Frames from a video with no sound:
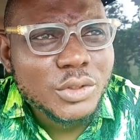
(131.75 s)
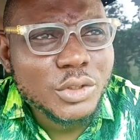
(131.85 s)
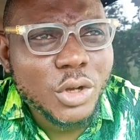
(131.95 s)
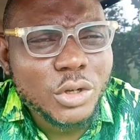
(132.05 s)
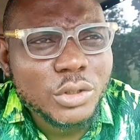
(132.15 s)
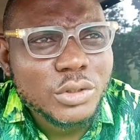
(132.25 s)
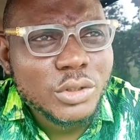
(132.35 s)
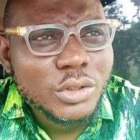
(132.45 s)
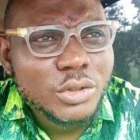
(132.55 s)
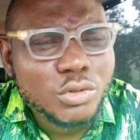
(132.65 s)
you know,
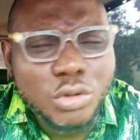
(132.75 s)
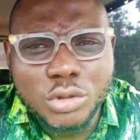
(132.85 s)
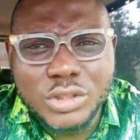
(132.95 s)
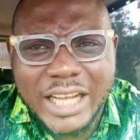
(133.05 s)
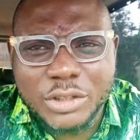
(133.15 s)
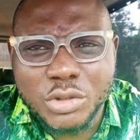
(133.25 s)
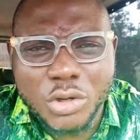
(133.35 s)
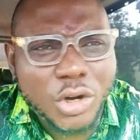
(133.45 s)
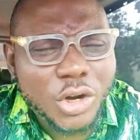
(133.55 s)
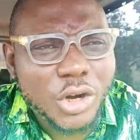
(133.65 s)
do that
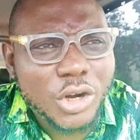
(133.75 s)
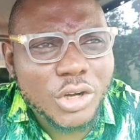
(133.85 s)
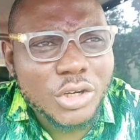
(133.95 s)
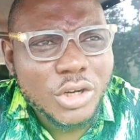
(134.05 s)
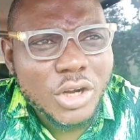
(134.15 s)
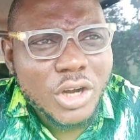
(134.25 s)
your